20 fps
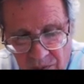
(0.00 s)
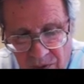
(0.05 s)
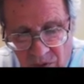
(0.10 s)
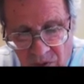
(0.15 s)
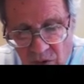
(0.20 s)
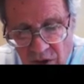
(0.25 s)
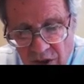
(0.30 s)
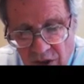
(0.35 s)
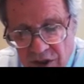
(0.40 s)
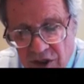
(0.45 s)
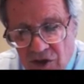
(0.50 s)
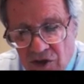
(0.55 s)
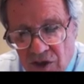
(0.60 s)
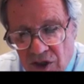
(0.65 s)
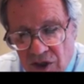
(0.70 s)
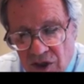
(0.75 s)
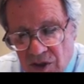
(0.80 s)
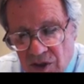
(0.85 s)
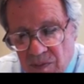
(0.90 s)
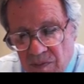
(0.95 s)
of work
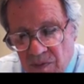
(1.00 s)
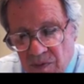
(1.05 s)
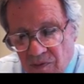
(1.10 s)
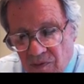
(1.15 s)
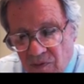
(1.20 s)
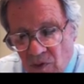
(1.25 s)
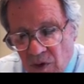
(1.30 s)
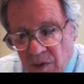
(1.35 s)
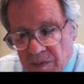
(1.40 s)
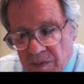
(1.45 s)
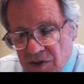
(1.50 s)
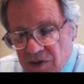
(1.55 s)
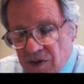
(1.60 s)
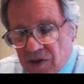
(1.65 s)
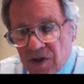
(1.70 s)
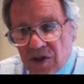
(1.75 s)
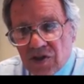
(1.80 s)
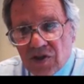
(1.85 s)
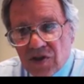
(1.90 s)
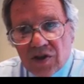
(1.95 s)
decision, performance,
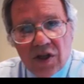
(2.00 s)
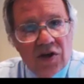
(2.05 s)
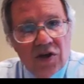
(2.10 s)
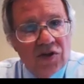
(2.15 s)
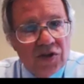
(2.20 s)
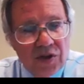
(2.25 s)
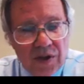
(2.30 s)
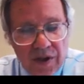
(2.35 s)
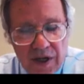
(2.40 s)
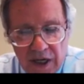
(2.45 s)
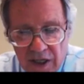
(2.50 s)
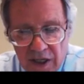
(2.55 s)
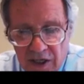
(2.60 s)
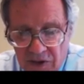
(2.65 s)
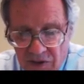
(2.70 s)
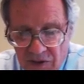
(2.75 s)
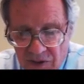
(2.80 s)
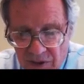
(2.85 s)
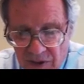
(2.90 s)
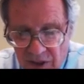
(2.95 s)
and disclosure
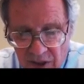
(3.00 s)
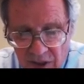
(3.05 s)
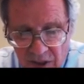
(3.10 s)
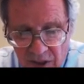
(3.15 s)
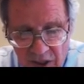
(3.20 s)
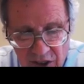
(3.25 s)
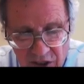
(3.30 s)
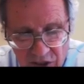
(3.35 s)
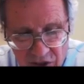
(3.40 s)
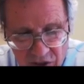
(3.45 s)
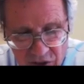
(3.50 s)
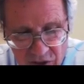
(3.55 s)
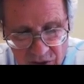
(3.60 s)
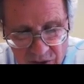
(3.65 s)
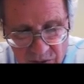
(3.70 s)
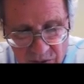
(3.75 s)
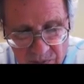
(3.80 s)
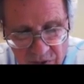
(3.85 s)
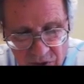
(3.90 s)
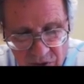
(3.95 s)
edits
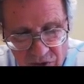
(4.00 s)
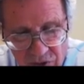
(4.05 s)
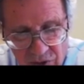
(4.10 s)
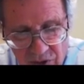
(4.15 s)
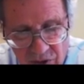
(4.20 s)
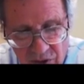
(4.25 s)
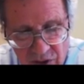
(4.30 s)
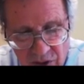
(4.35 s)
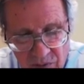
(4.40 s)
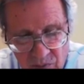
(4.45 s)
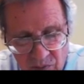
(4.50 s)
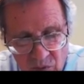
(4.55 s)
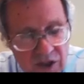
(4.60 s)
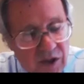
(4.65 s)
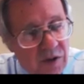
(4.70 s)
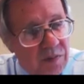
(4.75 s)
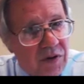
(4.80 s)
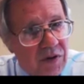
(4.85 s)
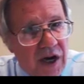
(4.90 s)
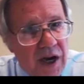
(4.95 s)
included personal and
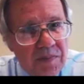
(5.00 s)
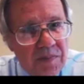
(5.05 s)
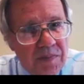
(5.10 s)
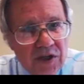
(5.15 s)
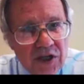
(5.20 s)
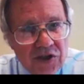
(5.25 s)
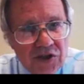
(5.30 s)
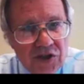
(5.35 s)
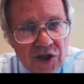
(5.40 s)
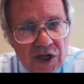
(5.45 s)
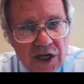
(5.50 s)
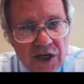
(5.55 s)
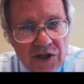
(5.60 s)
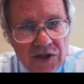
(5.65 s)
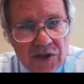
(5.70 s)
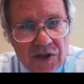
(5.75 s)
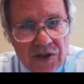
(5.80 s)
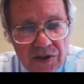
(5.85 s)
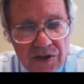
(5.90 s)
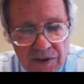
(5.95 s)
real property
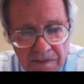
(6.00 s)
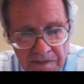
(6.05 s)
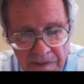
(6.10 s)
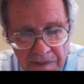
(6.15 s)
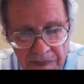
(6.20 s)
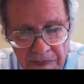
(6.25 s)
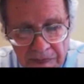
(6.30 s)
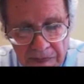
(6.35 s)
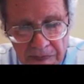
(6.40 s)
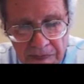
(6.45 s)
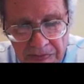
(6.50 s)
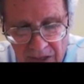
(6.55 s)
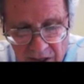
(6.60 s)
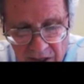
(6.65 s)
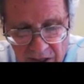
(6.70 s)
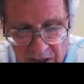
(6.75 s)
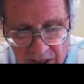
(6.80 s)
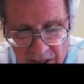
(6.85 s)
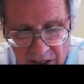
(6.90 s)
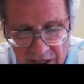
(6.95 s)
changes.
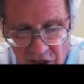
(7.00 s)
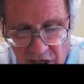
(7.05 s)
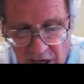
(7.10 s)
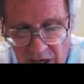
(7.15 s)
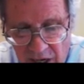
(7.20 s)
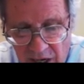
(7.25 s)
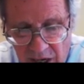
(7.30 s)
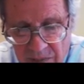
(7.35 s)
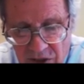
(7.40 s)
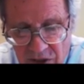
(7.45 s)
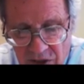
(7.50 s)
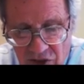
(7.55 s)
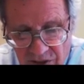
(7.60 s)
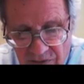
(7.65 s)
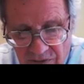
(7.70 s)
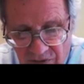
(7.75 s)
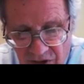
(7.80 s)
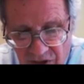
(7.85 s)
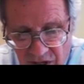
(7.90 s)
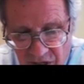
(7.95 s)
Assignments
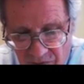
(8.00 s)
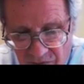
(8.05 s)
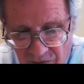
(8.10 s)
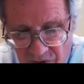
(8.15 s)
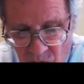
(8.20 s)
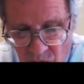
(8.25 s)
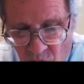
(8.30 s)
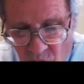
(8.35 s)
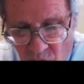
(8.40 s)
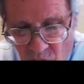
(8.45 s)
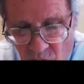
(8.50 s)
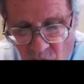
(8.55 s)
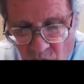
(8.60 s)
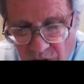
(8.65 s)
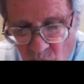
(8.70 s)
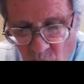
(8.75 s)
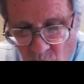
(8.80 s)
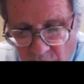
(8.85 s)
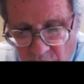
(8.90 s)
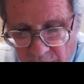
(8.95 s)
involving more
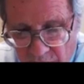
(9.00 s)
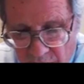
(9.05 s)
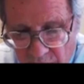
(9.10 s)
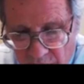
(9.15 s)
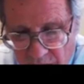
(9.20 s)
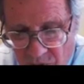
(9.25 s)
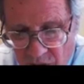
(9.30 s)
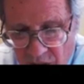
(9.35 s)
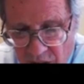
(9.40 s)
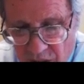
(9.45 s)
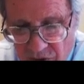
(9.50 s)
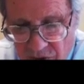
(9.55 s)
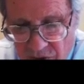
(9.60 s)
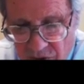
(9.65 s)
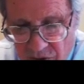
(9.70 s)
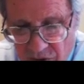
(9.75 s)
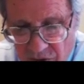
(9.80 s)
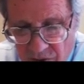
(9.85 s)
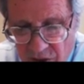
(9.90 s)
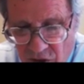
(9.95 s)
than one
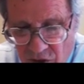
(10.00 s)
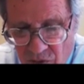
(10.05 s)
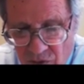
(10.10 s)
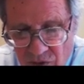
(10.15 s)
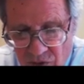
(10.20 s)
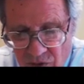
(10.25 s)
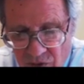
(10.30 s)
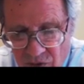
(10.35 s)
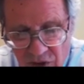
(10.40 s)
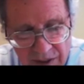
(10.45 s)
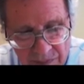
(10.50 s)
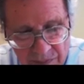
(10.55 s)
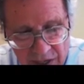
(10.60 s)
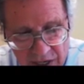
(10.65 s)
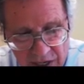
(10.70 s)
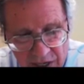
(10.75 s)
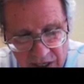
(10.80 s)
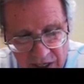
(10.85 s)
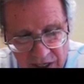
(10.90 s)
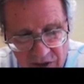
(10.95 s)
appraiser includes only
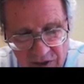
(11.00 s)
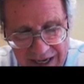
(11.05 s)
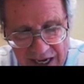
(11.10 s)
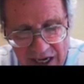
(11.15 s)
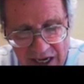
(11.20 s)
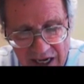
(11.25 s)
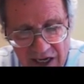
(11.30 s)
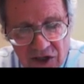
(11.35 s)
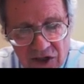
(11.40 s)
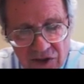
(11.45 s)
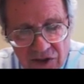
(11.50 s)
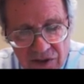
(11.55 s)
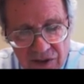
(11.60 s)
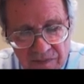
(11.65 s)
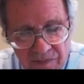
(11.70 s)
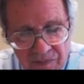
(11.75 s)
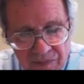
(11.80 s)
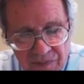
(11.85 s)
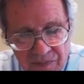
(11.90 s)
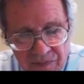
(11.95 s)
minor edits.
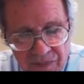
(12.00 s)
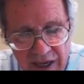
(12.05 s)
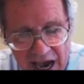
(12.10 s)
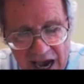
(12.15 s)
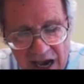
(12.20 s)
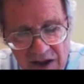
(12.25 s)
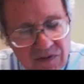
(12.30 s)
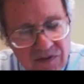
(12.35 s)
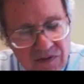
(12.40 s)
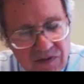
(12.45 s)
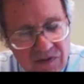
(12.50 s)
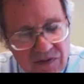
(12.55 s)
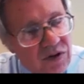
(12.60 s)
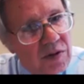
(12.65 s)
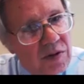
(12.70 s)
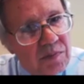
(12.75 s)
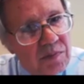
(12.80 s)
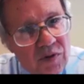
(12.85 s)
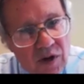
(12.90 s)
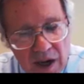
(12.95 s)
Ad
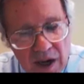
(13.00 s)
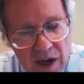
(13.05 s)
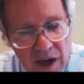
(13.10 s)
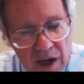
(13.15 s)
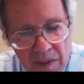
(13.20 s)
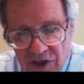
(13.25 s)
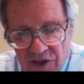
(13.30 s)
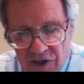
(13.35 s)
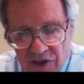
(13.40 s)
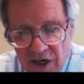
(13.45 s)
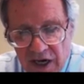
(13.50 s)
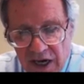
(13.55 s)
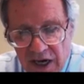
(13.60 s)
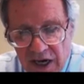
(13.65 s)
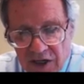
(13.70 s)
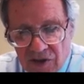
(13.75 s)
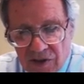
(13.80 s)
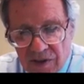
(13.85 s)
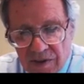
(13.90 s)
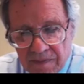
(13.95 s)
valorem property
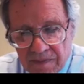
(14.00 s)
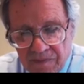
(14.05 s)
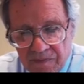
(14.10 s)
text,